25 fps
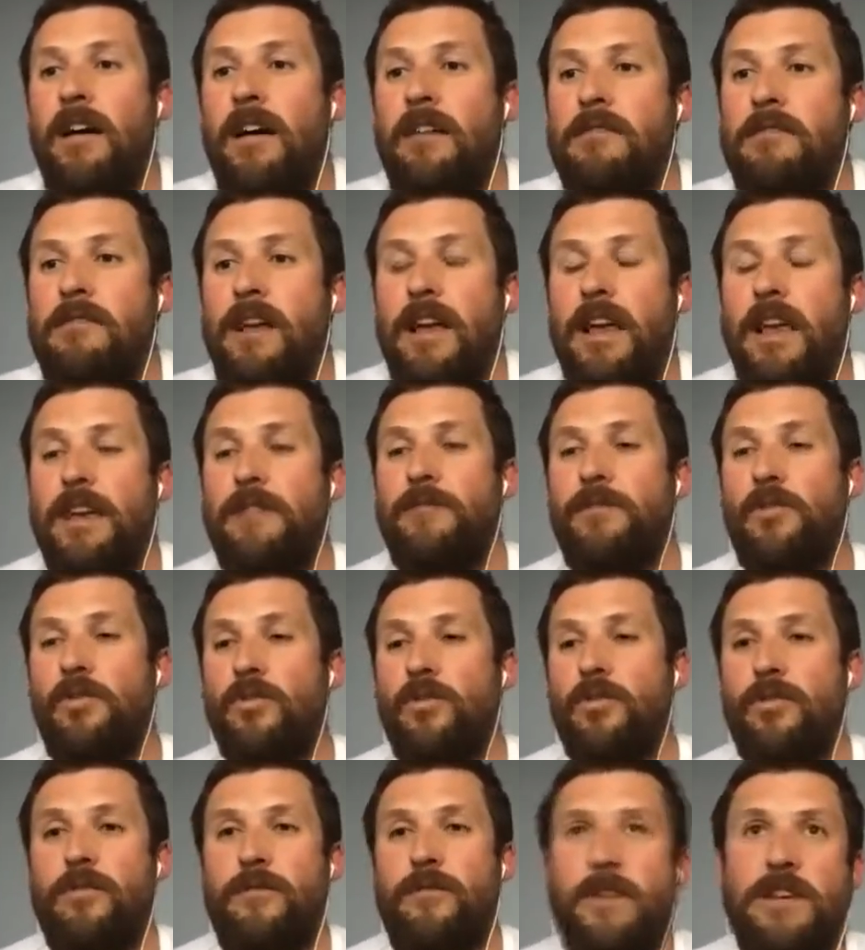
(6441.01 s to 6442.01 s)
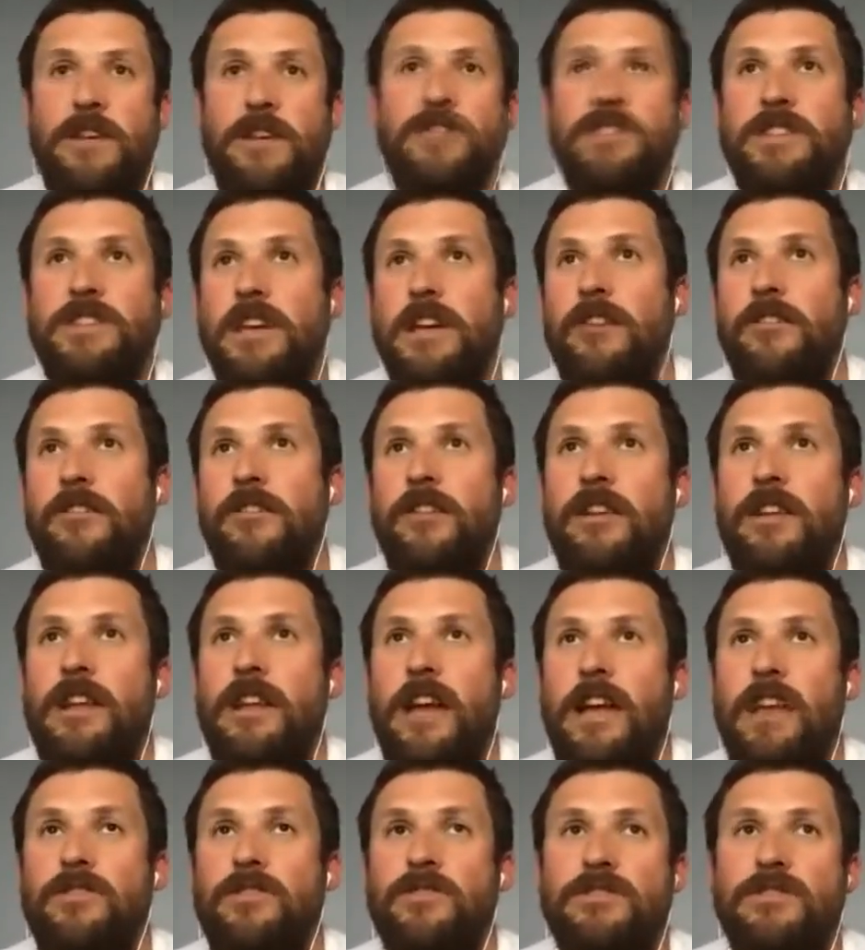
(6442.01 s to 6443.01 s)
Like if you're a vegetarian
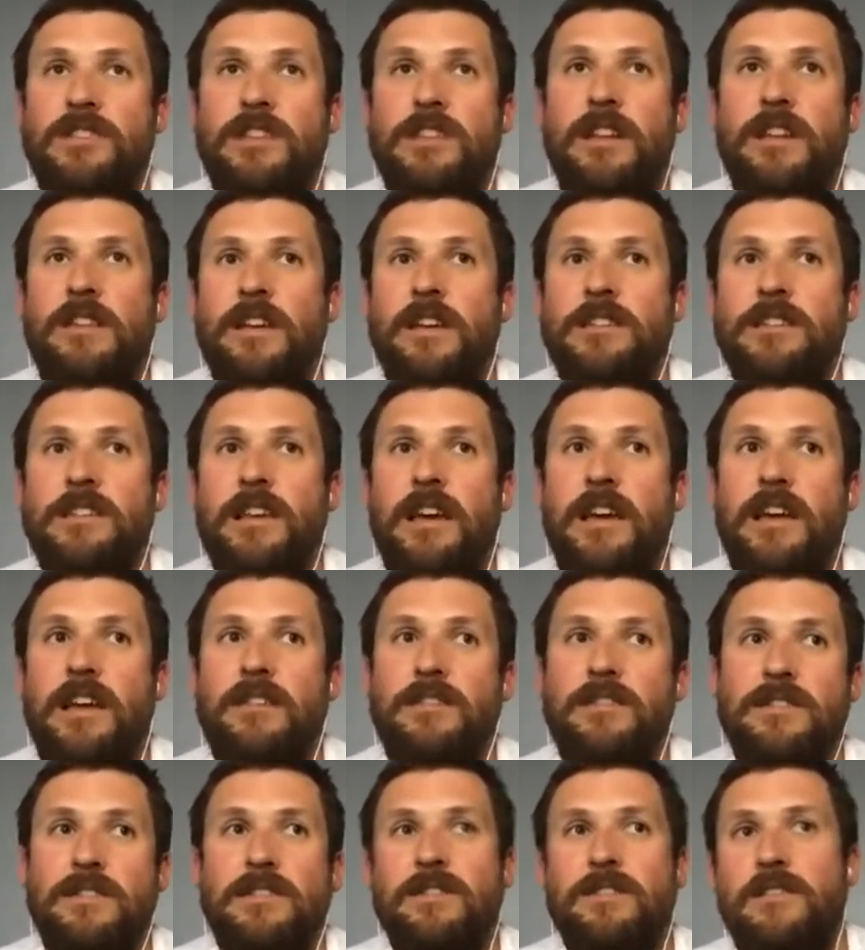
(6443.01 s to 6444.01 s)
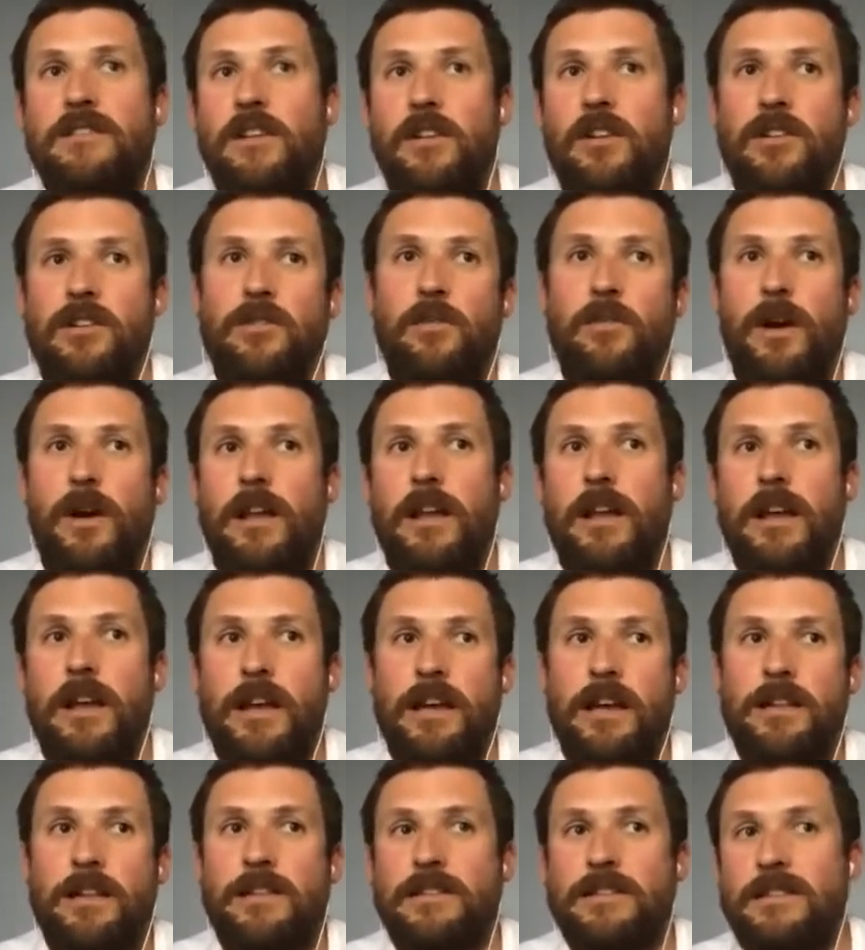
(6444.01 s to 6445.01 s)
and you're sitting there saying, this is the only way to
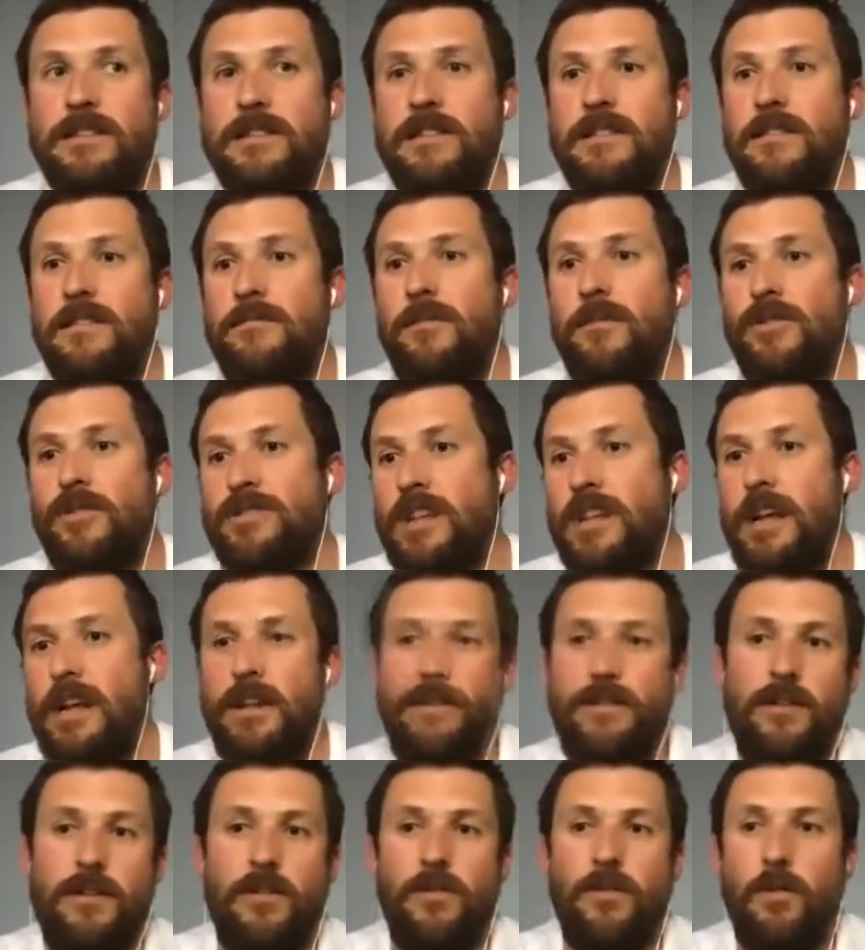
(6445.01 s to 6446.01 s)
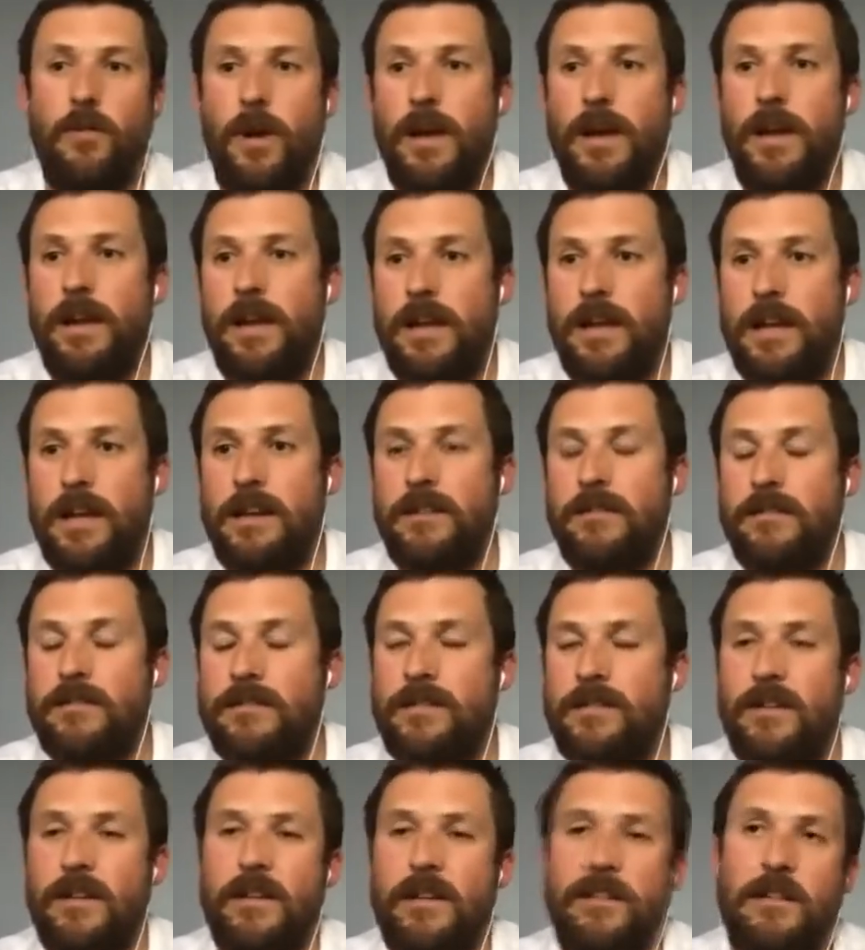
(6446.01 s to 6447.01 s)
eat, this is the most ethical way to eat. And
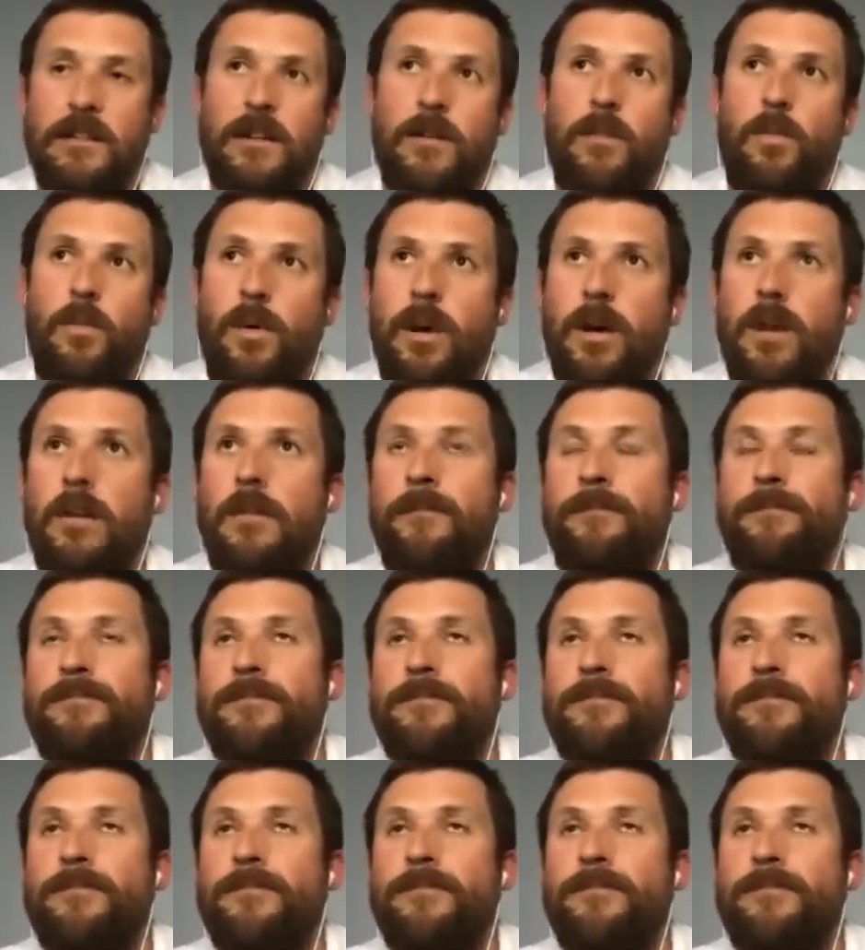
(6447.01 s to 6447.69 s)
it's kind of like, well,